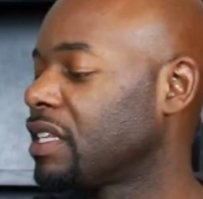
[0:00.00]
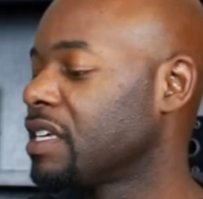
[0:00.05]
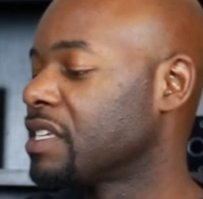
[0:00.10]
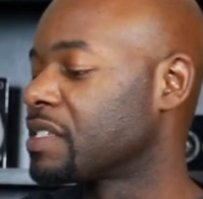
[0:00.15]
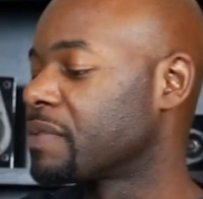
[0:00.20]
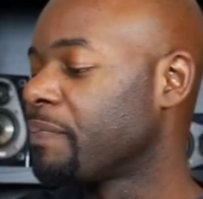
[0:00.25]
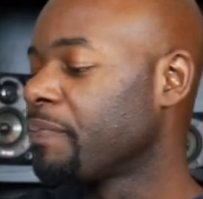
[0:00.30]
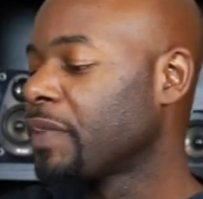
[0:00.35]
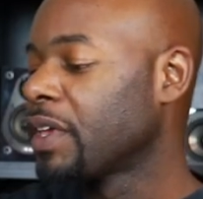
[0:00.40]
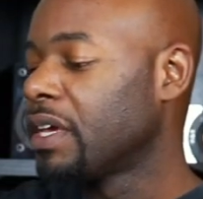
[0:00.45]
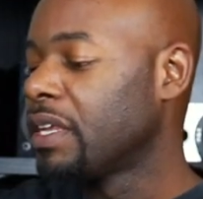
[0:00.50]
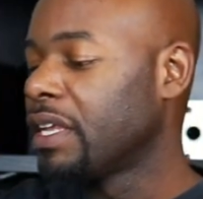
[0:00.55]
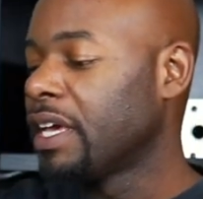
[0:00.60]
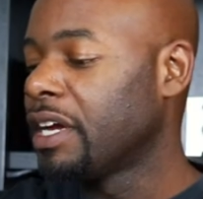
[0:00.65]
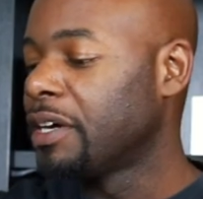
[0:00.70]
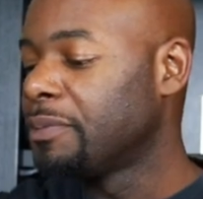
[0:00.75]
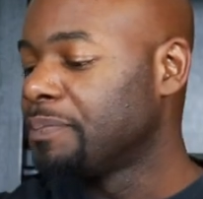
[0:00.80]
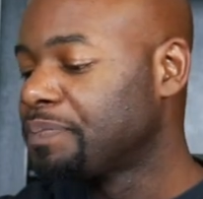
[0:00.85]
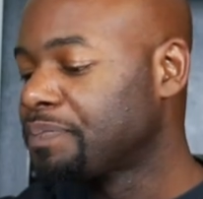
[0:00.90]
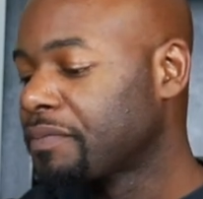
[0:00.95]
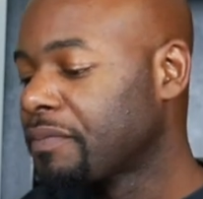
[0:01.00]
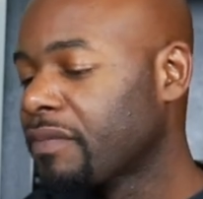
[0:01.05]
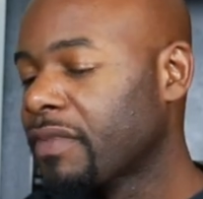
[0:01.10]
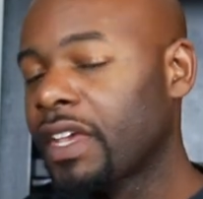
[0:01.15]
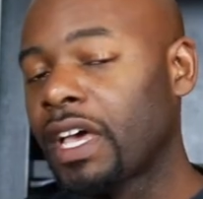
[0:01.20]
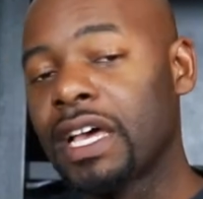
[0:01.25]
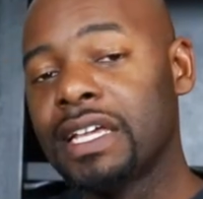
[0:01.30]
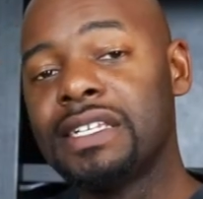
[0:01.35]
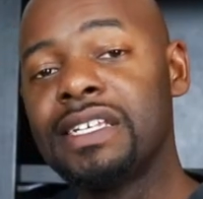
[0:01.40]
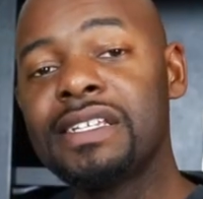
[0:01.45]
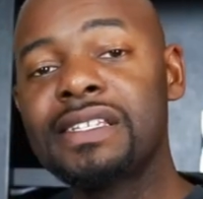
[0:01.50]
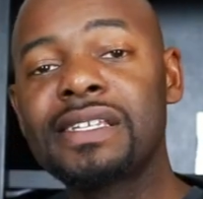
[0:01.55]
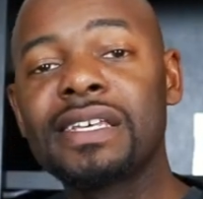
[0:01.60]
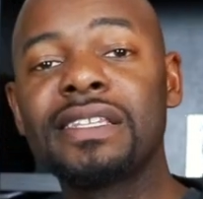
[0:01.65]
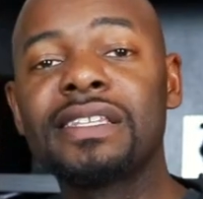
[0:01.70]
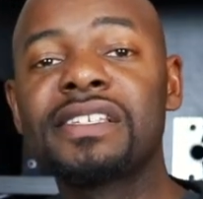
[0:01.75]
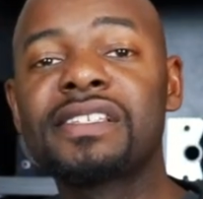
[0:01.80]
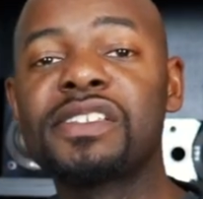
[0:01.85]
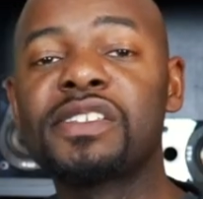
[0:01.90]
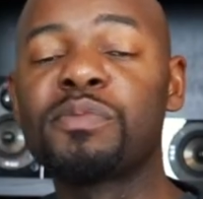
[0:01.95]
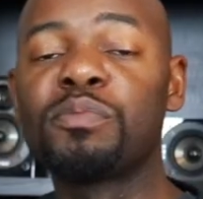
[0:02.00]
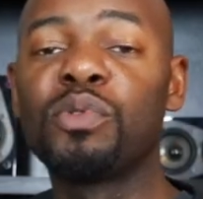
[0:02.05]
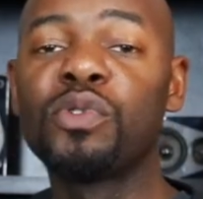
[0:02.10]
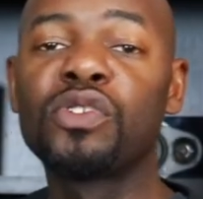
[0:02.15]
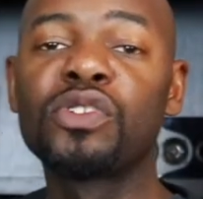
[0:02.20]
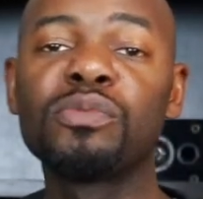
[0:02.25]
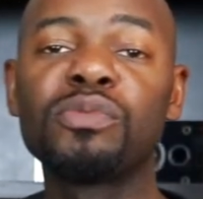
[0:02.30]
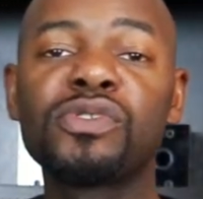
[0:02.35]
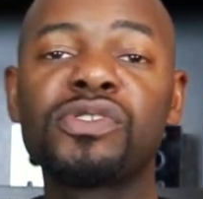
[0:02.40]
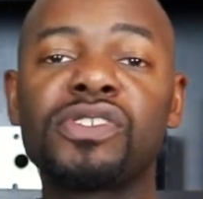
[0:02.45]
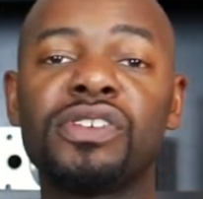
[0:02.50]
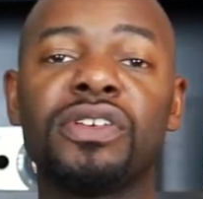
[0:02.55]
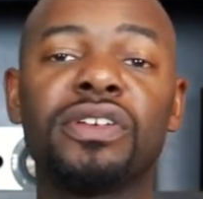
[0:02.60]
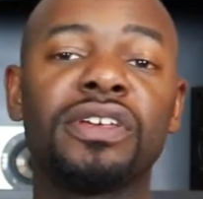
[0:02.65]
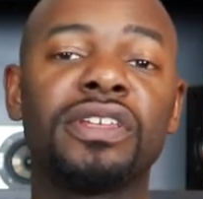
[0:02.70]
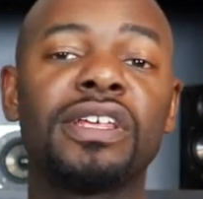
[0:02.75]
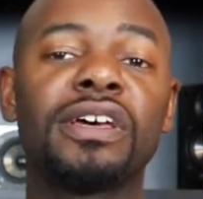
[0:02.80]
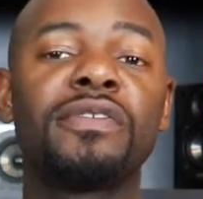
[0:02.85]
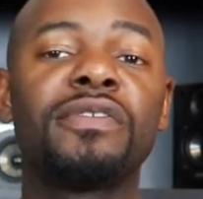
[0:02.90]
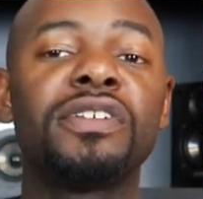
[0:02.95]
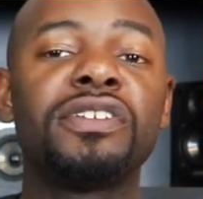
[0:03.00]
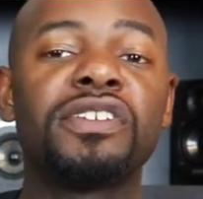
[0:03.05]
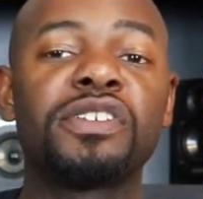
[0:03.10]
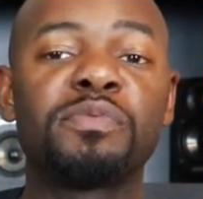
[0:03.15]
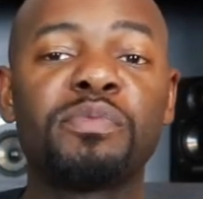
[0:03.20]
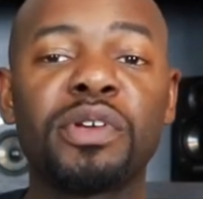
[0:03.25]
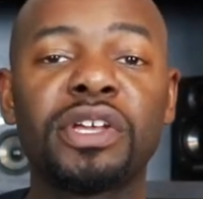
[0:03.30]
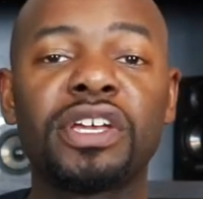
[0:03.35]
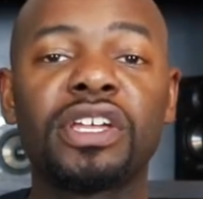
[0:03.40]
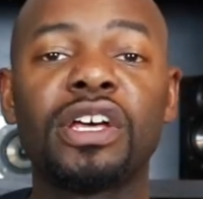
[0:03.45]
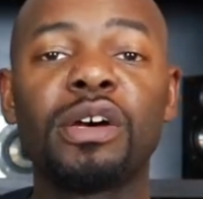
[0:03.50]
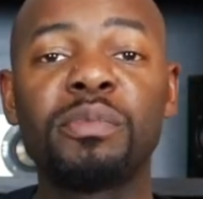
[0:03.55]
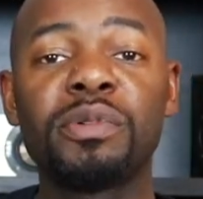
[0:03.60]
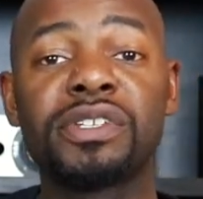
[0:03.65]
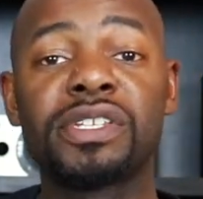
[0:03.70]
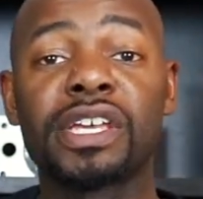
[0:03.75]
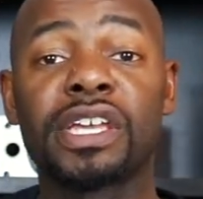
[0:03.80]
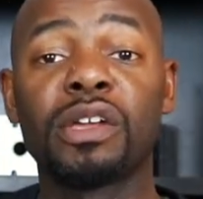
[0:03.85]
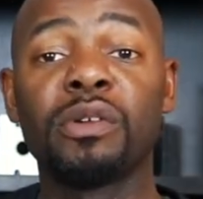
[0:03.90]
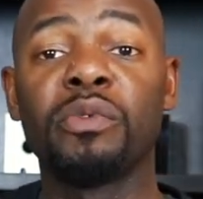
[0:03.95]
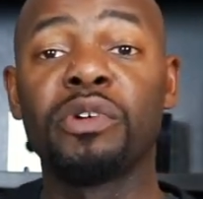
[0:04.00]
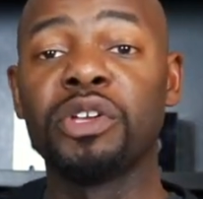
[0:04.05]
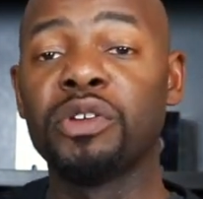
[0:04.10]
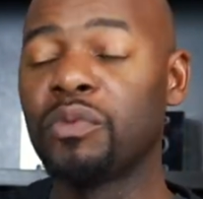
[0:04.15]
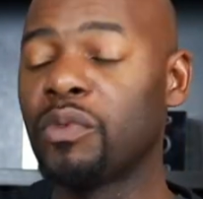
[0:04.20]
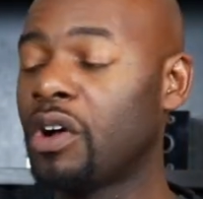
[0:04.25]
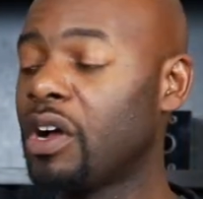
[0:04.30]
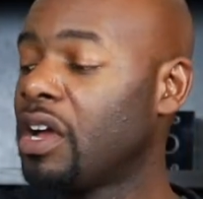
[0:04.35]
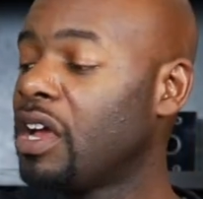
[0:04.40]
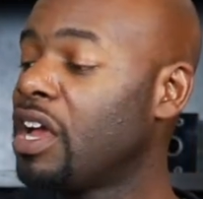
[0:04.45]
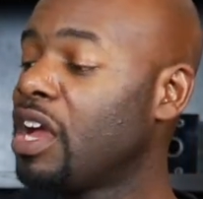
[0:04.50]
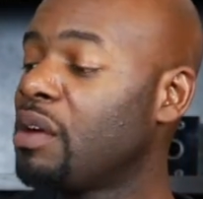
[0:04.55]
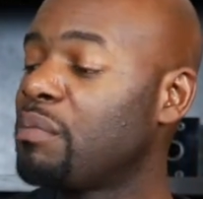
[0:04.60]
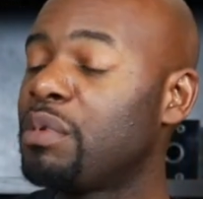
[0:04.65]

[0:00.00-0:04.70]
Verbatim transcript: this. Now, I did say this is portable, so you can definitely just pick it up and take it where you want.